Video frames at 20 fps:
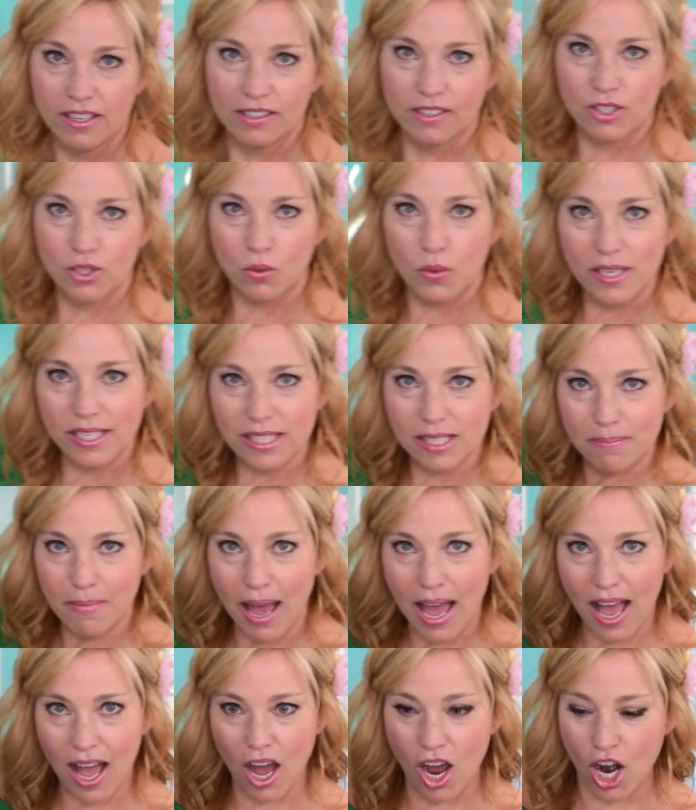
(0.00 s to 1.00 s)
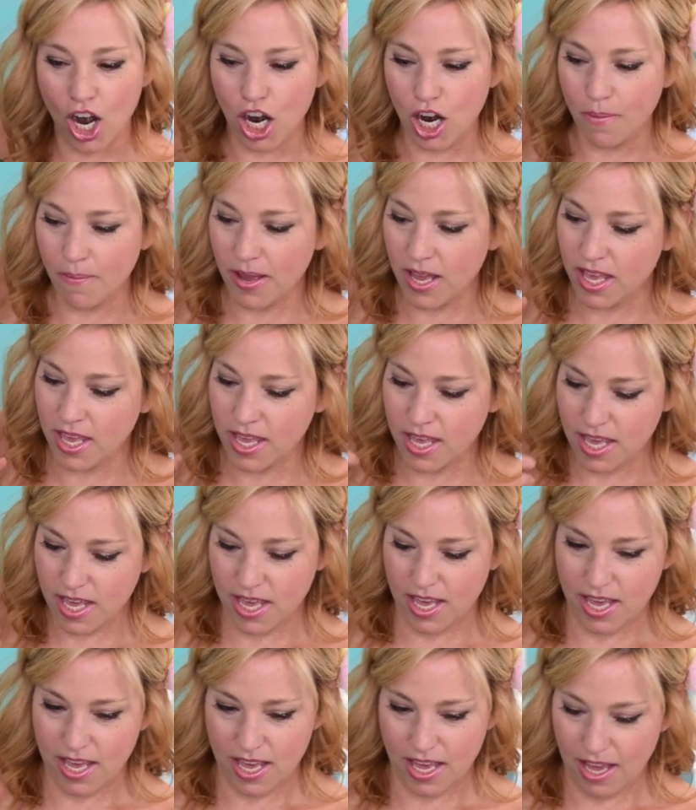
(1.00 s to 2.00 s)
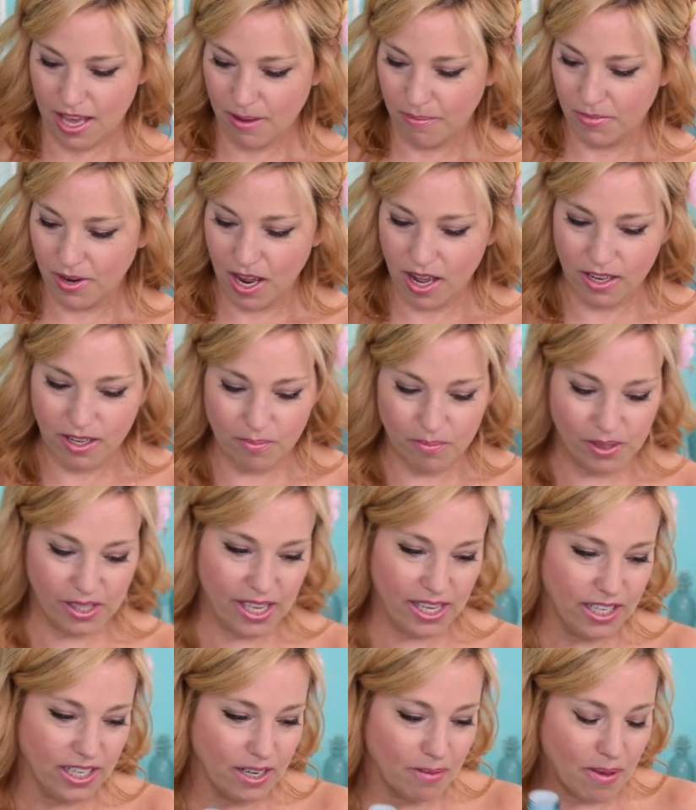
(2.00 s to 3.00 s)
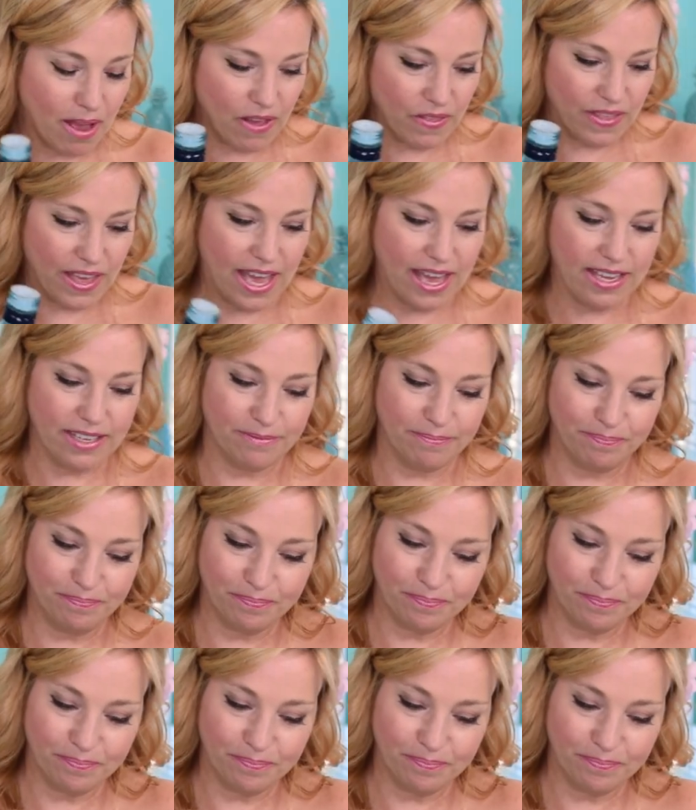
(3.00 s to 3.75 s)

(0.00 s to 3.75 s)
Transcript: Twist my arm. I'm not complaining about that.